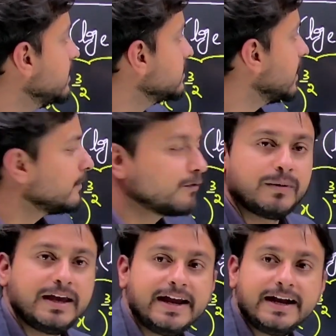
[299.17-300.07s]
are from
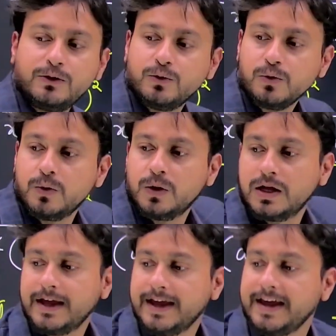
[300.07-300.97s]
a to
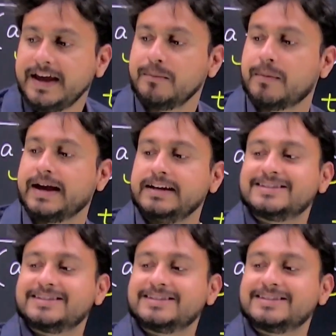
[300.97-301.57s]
a minus